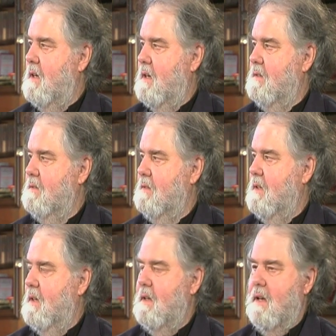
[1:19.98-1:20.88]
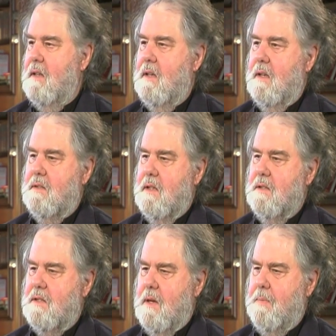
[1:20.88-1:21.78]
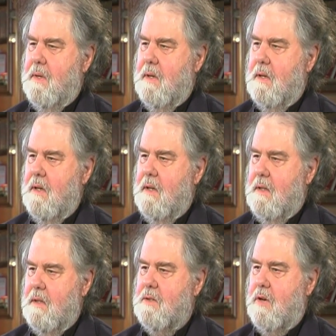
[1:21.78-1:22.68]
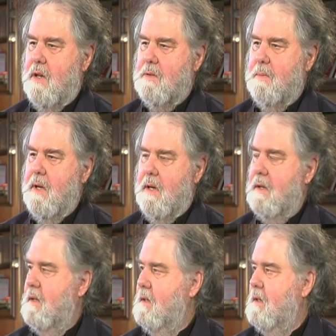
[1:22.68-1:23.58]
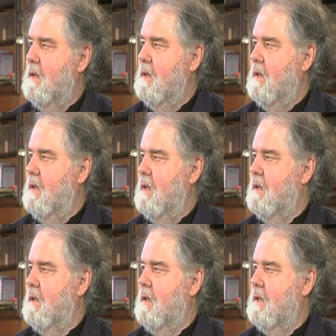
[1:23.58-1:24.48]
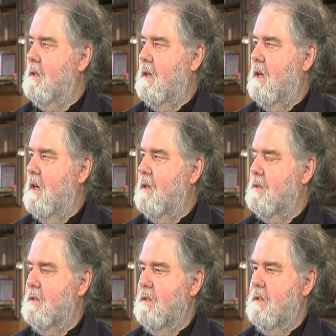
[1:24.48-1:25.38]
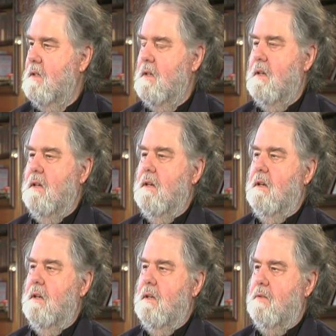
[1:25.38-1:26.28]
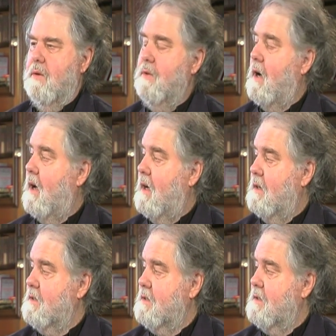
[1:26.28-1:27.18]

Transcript: Yeah. That there's something that's transmitted in the glance. Through the eyes.